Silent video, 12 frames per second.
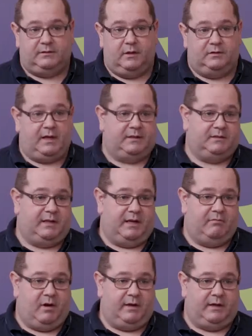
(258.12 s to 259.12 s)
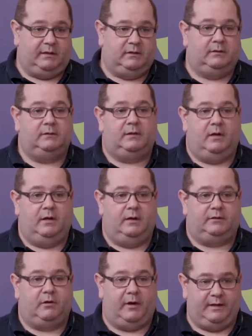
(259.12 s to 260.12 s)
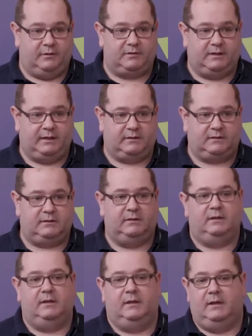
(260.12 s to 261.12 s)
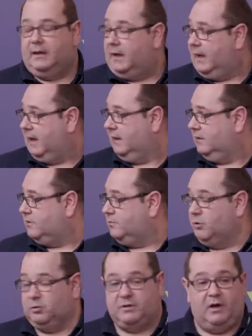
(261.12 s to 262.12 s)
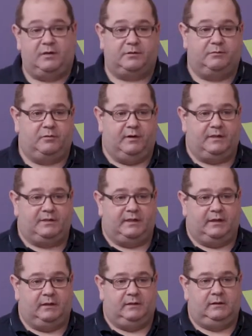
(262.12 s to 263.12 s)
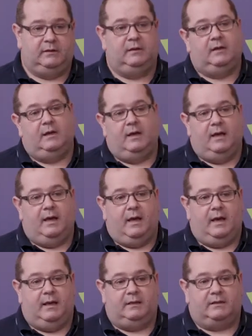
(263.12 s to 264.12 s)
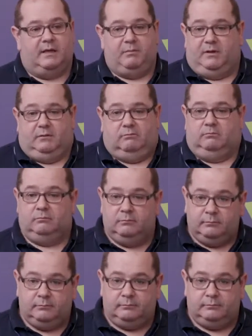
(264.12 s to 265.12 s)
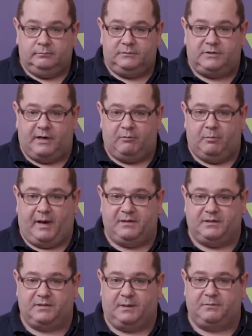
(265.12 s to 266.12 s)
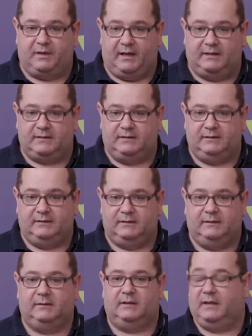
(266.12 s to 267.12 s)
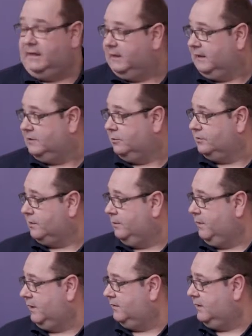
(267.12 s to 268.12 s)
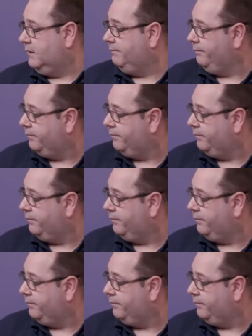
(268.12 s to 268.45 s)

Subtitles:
So day-to-day running, diagnostics, and small tasks of greasing and keeping general maintenance up to date. Cleaning is also a big thing.